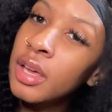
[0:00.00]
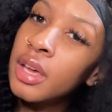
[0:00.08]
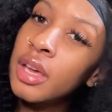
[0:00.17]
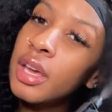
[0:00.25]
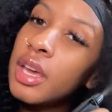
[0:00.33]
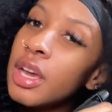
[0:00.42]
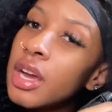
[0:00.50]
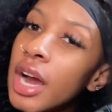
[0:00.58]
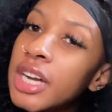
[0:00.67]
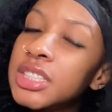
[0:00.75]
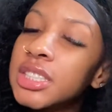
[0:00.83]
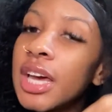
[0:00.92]
here
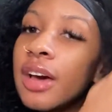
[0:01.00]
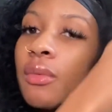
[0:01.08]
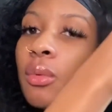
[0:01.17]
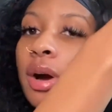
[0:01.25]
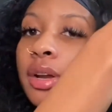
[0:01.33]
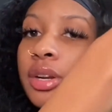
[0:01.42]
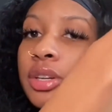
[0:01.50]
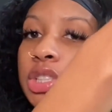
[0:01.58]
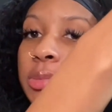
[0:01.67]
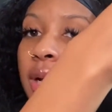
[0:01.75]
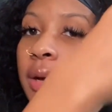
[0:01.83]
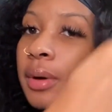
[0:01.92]
I just have water in a
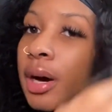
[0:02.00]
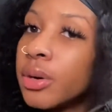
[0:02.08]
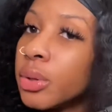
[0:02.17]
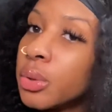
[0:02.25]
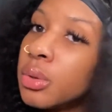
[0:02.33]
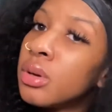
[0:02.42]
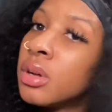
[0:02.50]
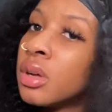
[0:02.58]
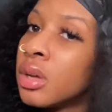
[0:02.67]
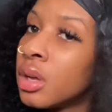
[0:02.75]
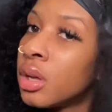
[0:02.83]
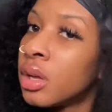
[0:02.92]
spray bottle
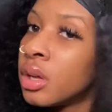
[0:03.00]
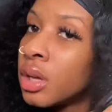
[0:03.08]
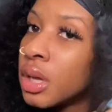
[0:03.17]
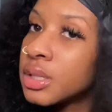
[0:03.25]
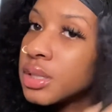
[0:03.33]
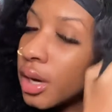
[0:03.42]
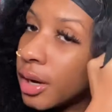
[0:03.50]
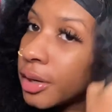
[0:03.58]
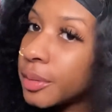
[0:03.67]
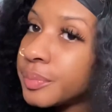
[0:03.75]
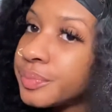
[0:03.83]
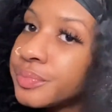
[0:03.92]

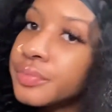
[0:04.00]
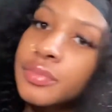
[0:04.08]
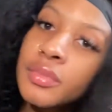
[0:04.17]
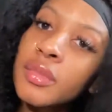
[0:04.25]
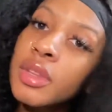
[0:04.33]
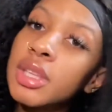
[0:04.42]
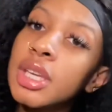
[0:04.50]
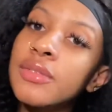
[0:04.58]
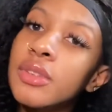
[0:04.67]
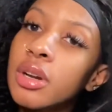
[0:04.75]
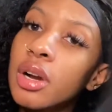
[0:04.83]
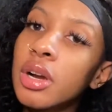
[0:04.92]
to give
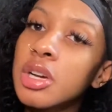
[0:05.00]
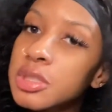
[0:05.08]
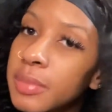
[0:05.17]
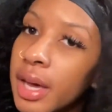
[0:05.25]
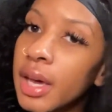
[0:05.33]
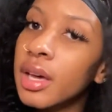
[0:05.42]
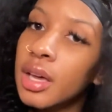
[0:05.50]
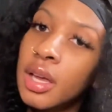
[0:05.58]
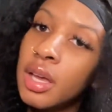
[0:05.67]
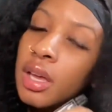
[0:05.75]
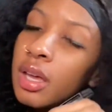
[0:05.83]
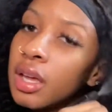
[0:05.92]
the curls back,
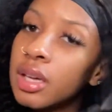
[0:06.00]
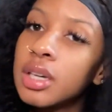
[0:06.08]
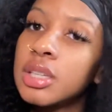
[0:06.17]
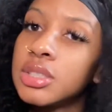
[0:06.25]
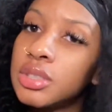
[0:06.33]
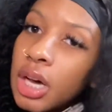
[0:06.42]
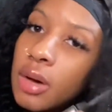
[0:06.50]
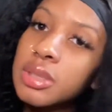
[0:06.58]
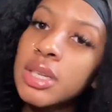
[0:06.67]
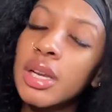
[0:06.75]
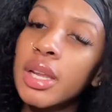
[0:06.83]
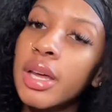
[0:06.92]
because you know I was
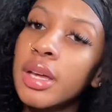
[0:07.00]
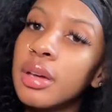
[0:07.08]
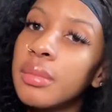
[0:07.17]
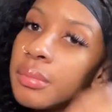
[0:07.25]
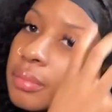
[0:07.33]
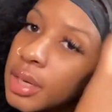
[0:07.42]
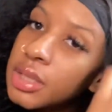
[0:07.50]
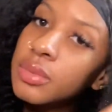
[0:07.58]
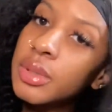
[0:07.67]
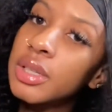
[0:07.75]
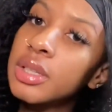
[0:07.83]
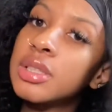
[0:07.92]
kind of like messing
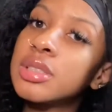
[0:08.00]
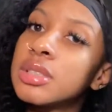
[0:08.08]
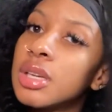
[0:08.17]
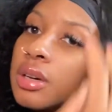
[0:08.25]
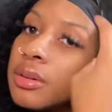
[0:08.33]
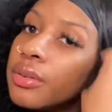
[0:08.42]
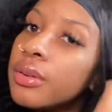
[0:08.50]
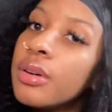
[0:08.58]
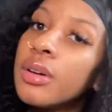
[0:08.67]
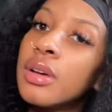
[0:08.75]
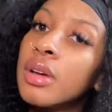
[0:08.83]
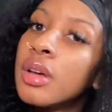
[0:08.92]
with it and stuff.
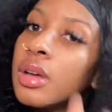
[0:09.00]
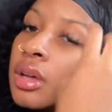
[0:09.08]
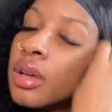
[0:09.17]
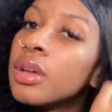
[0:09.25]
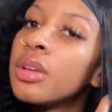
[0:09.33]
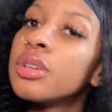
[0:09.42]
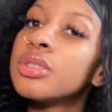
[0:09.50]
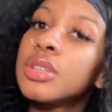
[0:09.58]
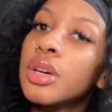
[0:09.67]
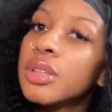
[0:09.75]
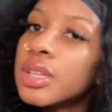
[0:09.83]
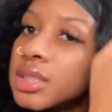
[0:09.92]
So
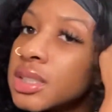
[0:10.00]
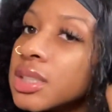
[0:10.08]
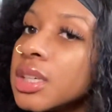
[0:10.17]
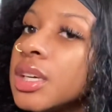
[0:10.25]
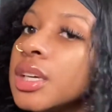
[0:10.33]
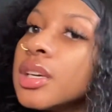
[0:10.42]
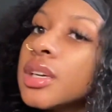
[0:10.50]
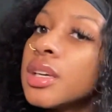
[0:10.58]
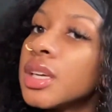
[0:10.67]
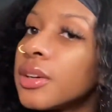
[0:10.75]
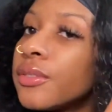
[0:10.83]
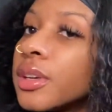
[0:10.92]
let's see
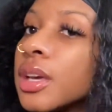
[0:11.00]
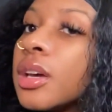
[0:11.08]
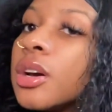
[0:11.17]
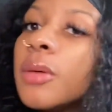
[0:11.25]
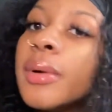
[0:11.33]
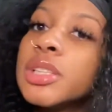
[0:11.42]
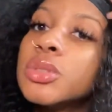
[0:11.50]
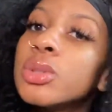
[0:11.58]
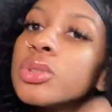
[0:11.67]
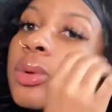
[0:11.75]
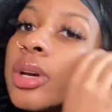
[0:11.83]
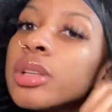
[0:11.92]
if it can go back to
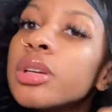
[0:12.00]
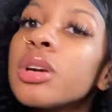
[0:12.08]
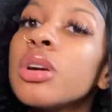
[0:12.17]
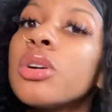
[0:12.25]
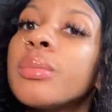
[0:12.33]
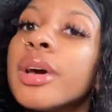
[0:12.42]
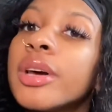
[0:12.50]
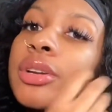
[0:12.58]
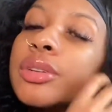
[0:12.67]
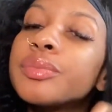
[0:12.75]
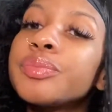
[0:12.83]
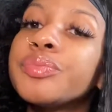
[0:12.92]
its regular curl
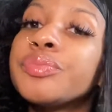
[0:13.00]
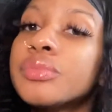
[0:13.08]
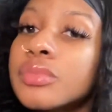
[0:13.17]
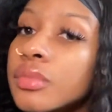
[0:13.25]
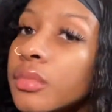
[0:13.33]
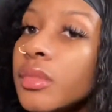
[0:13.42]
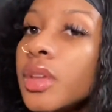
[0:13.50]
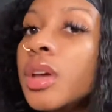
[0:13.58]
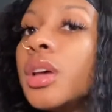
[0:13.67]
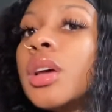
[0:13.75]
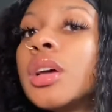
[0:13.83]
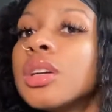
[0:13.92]
pattern.
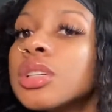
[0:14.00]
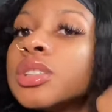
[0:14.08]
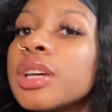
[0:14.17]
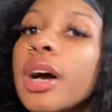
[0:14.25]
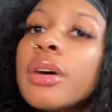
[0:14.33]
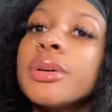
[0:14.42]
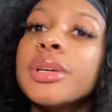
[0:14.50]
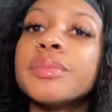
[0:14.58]
Shall we?